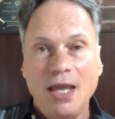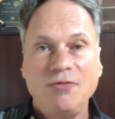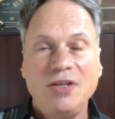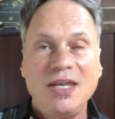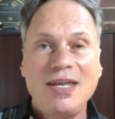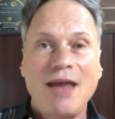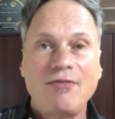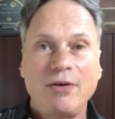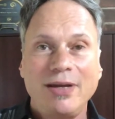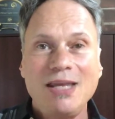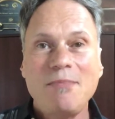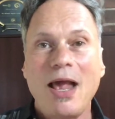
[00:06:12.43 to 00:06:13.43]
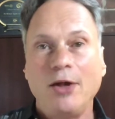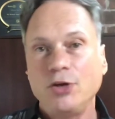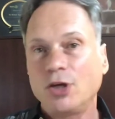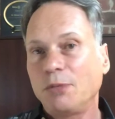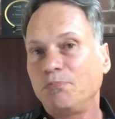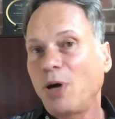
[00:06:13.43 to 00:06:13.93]
If you didn't have their email,
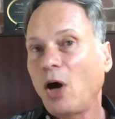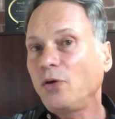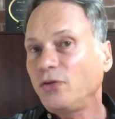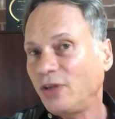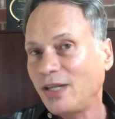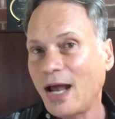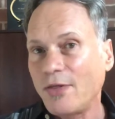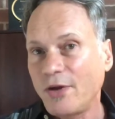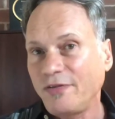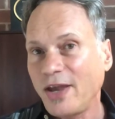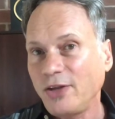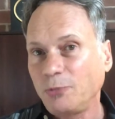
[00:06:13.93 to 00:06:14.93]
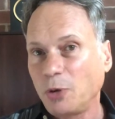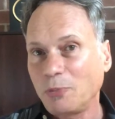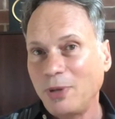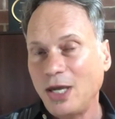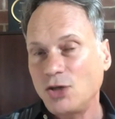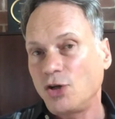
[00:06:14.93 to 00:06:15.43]
you could post it on their
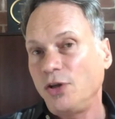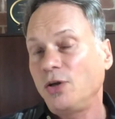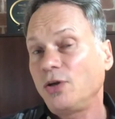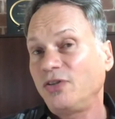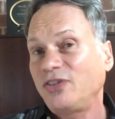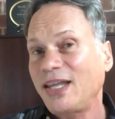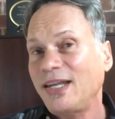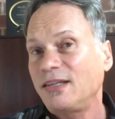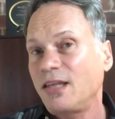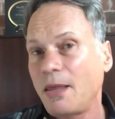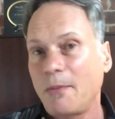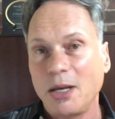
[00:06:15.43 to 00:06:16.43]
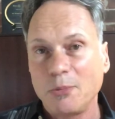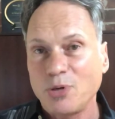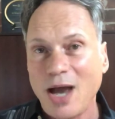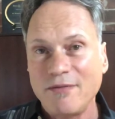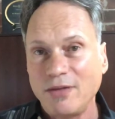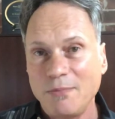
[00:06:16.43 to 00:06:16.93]
Facebook page, or you could send it to them in a
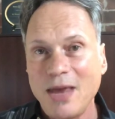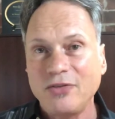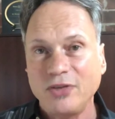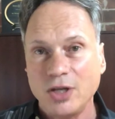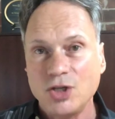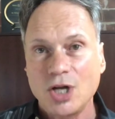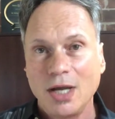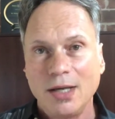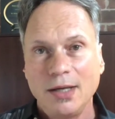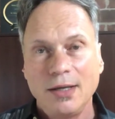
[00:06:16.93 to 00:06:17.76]
private message.